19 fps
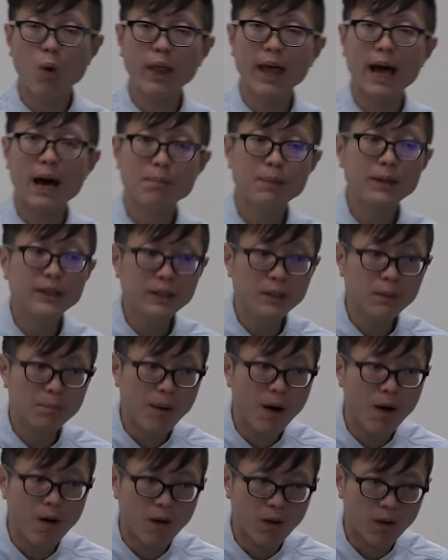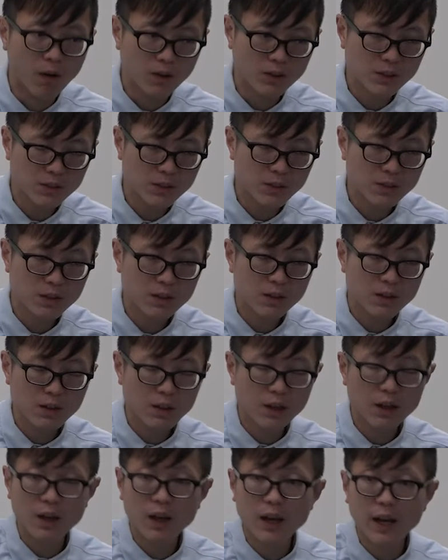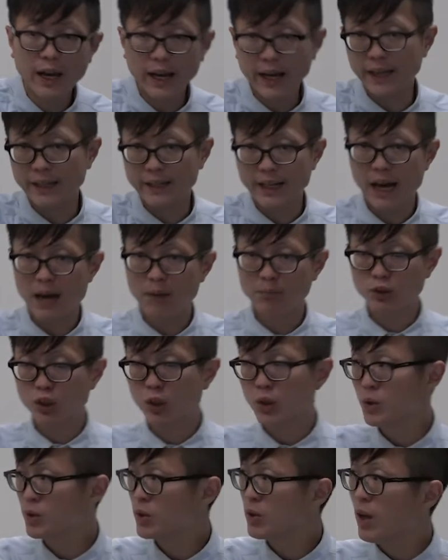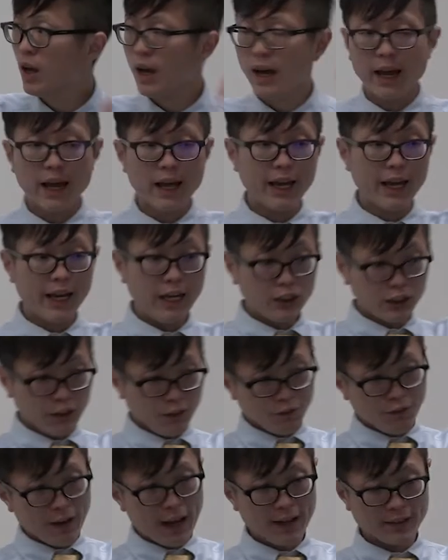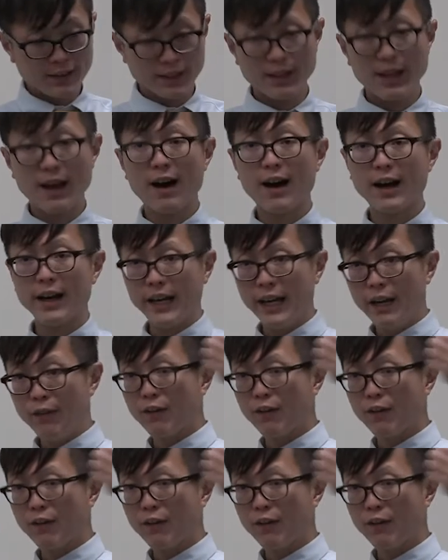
what happened in the past. It captures age effect, i.e.